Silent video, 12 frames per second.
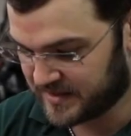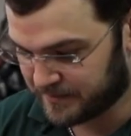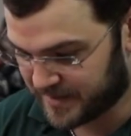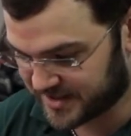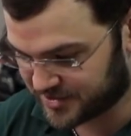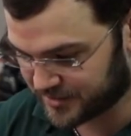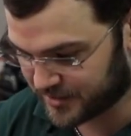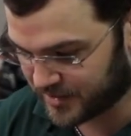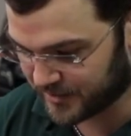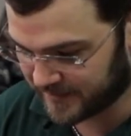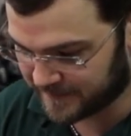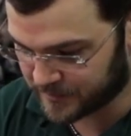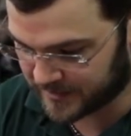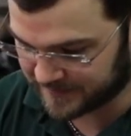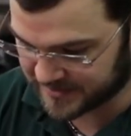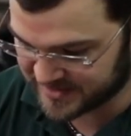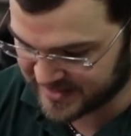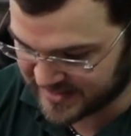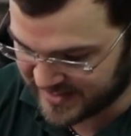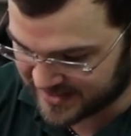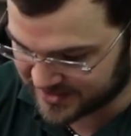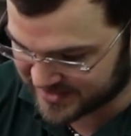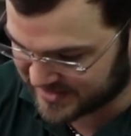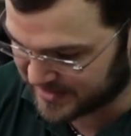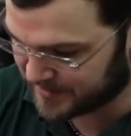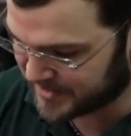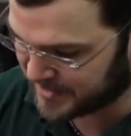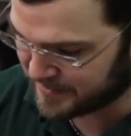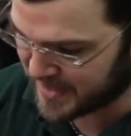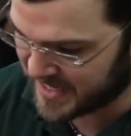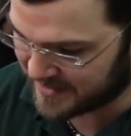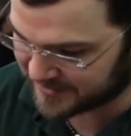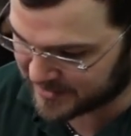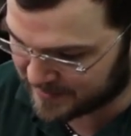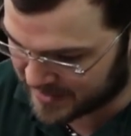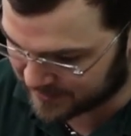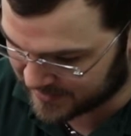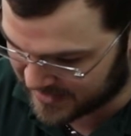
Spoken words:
Make sure they're all the way forward. If they're sticking out just a little bit, you may have to come back with a